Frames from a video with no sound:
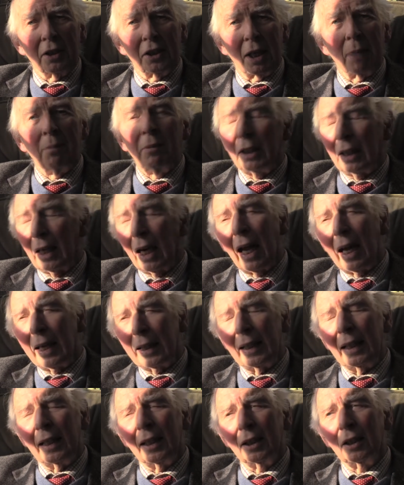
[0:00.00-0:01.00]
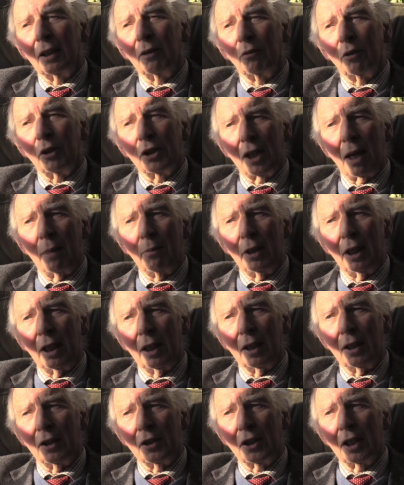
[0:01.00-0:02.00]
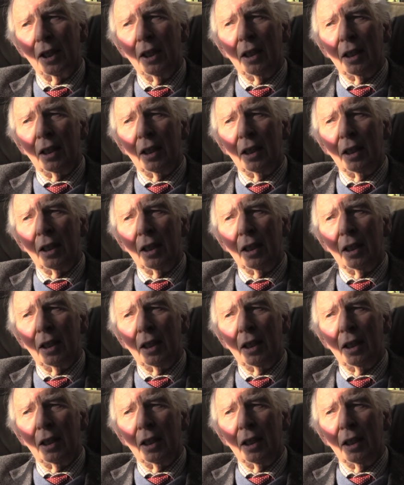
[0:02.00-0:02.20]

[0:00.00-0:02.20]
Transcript: something like it for some years.